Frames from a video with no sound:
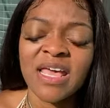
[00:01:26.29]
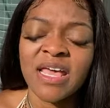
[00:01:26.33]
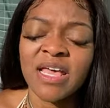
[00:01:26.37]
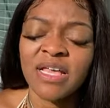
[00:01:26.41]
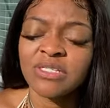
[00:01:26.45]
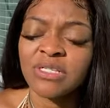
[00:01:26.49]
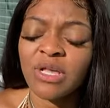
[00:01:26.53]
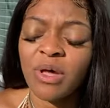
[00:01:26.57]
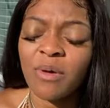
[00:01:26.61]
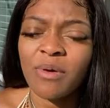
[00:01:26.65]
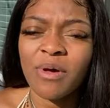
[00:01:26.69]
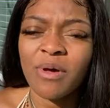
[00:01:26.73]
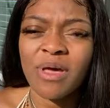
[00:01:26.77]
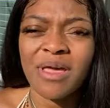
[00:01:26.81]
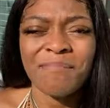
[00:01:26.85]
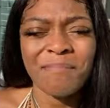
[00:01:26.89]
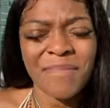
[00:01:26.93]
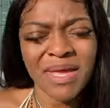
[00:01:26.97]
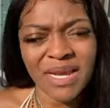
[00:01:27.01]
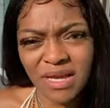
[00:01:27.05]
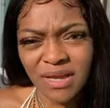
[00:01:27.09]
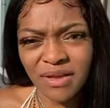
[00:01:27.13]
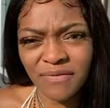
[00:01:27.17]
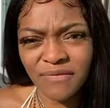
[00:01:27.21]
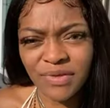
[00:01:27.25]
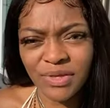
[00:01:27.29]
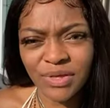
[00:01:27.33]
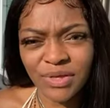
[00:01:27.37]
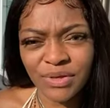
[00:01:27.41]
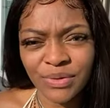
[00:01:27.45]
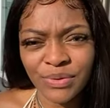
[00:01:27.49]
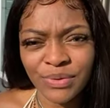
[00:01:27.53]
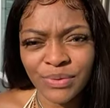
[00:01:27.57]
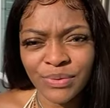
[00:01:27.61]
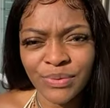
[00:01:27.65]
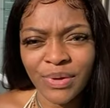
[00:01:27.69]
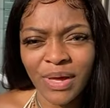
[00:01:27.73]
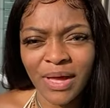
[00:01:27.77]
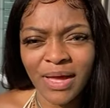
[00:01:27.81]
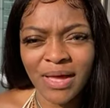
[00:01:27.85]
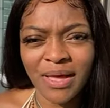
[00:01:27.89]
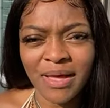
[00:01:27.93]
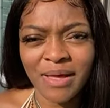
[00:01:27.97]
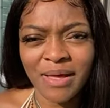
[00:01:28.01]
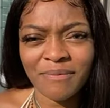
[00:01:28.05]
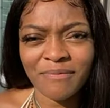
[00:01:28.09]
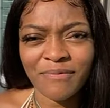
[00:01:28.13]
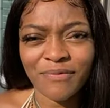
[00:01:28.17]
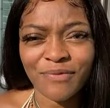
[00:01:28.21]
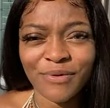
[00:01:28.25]
So many of you,
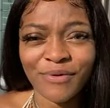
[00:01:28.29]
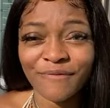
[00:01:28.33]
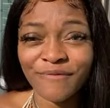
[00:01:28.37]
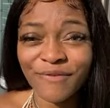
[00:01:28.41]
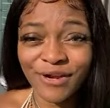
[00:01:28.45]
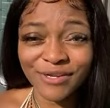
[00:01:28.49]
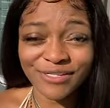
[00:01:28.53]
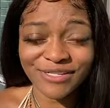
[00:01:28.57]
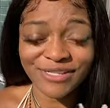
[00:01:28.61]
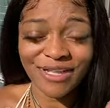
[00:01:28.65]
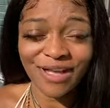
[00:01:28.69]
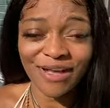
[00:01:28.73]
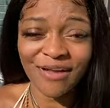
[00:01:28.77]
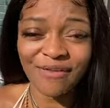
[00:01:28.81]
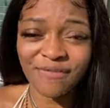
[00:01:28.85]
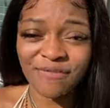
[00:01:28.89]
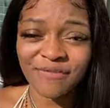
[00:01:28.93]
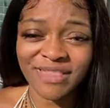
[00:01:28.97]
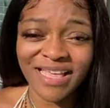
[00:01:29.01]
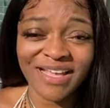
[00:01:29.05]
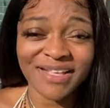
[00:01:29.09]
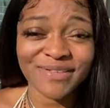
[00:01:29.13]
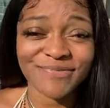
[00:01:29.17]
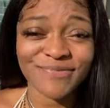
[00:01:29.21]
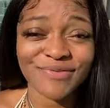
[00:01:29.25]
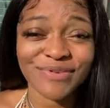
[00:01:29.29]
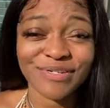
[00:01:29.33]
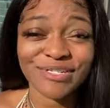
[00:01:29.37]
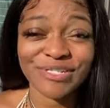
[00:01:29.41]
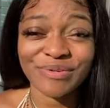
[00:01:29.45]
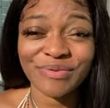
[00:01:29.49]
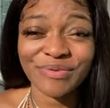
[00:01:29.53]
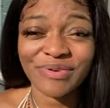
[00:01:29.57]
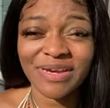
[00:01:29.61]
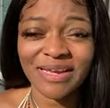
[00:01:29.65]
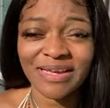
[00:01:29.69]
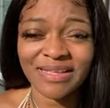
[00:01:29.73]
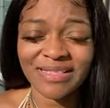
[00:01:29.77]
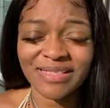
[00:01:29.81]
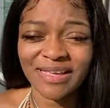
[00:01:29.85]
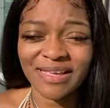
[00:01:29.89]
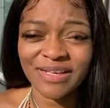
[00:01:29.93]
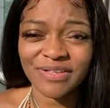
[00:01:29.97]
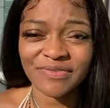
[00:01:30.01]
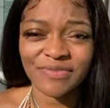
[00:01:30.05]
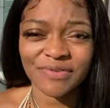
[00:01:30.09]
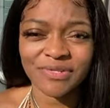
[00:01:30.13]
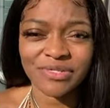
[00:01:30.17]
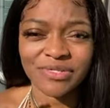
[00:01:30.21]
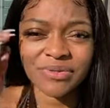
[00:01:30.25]
first off, thanks for joining. Thanks
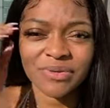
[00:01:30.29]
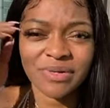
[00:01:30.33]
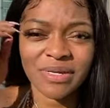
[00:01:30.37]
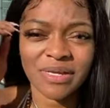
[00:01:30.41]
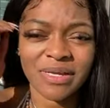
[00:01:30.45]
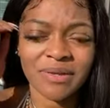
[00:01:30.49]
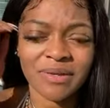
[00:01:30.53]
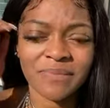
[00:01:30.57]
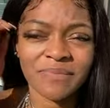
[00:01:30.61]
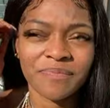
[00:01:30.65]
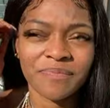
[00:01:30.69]
for joining.